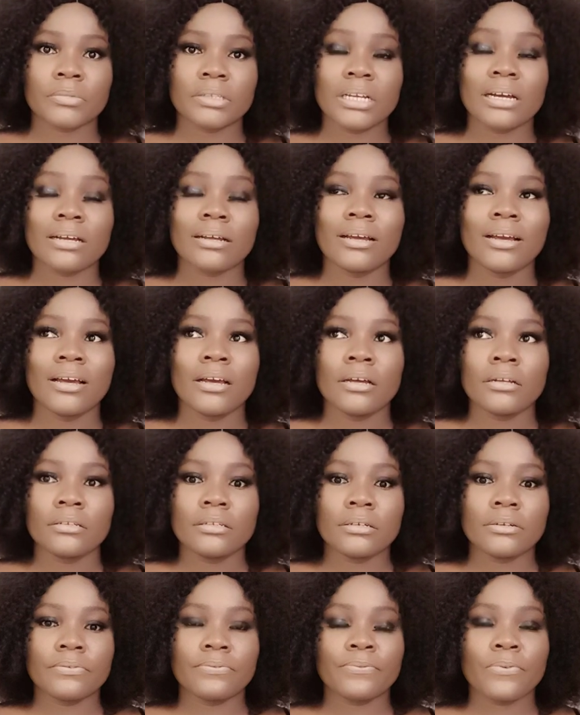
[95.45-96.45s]
Now,
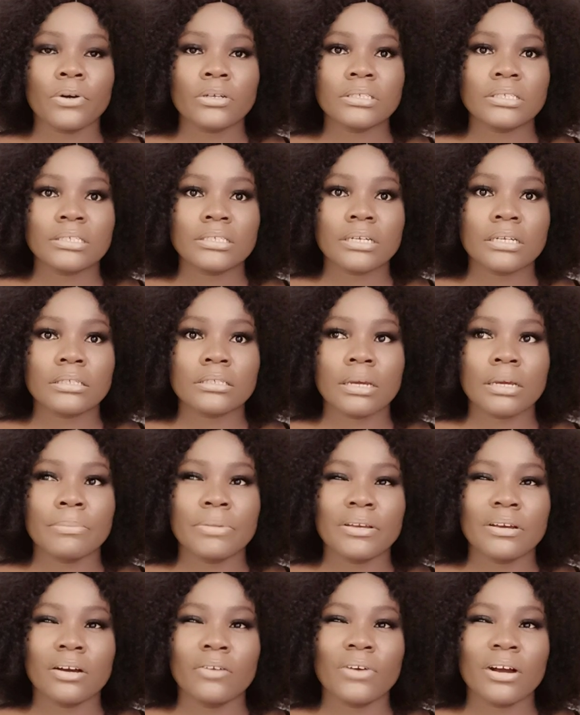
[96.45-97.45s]
the first set, I'll
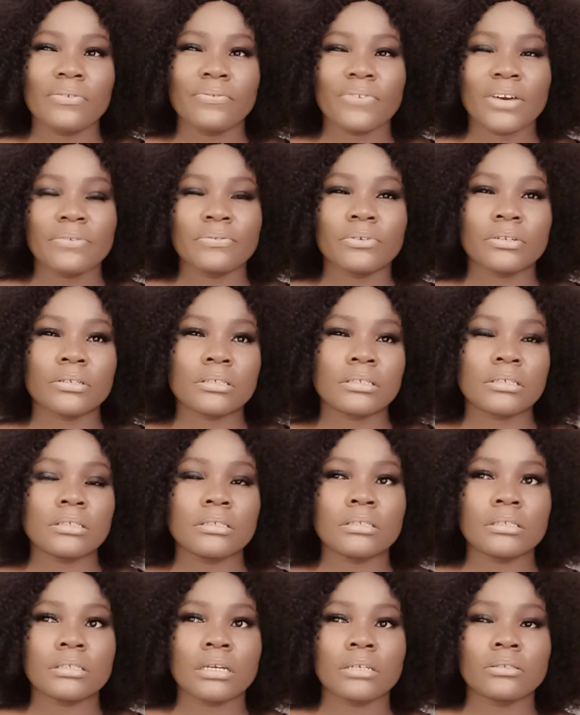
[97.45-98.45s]
be over 5 or
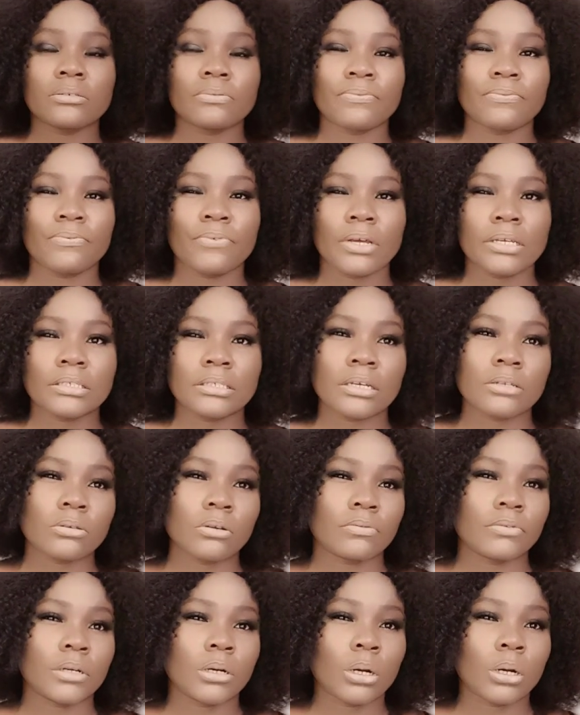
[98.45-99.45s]
6 set, first set
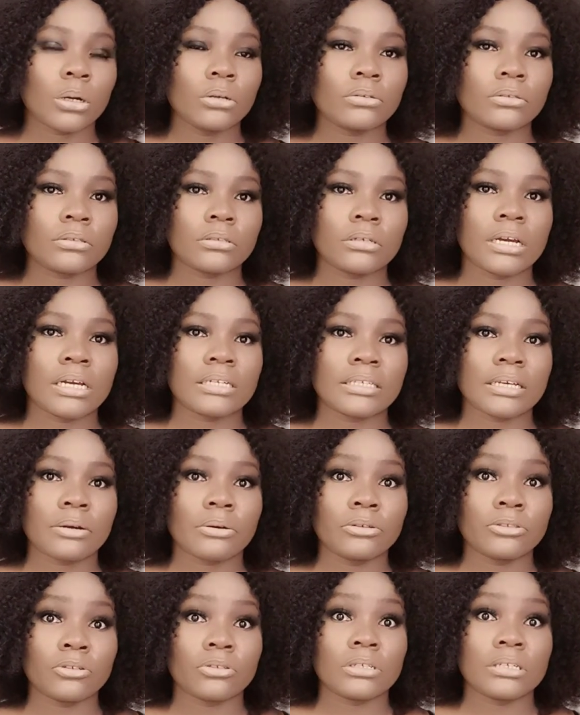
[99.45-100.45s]
of the clothes you guys are
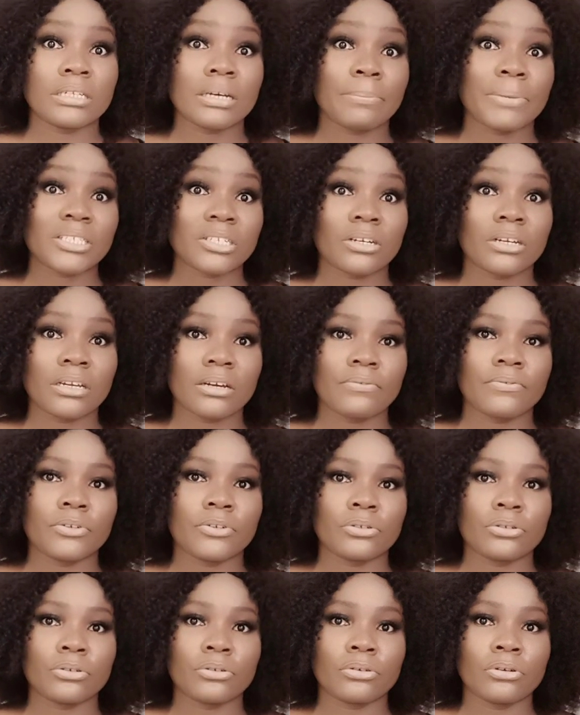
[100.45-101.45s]
going to see in that particular
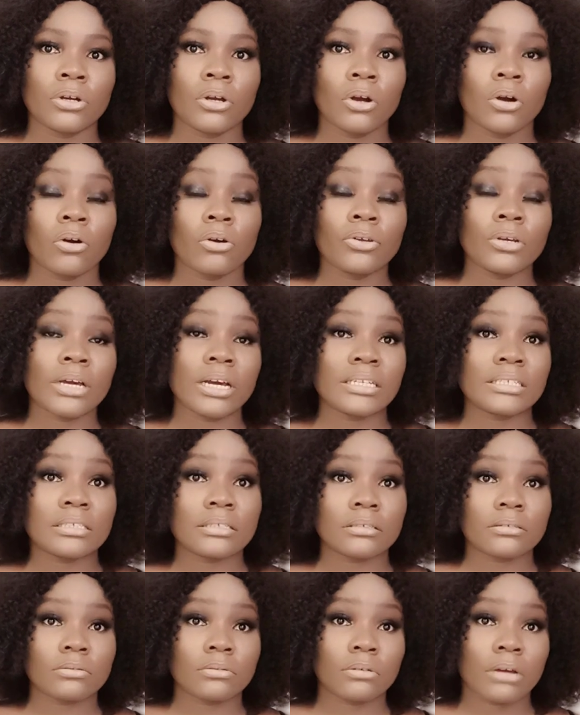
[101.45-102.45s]
video, or you
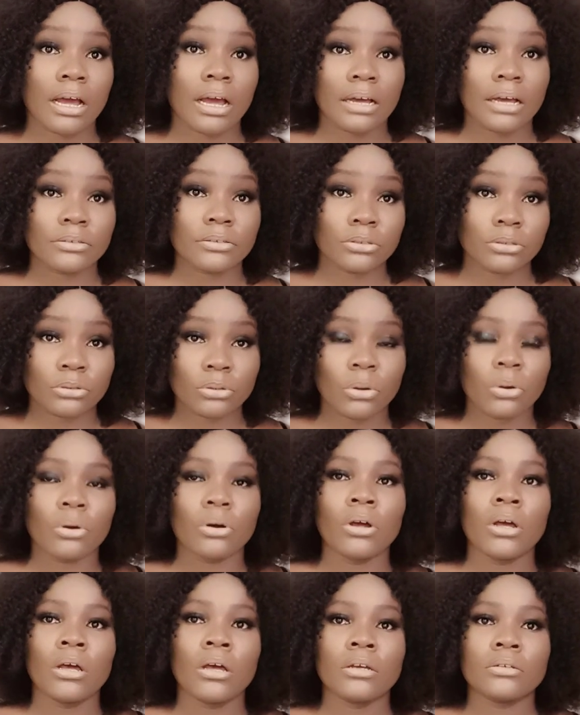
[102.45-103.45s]
guys saw.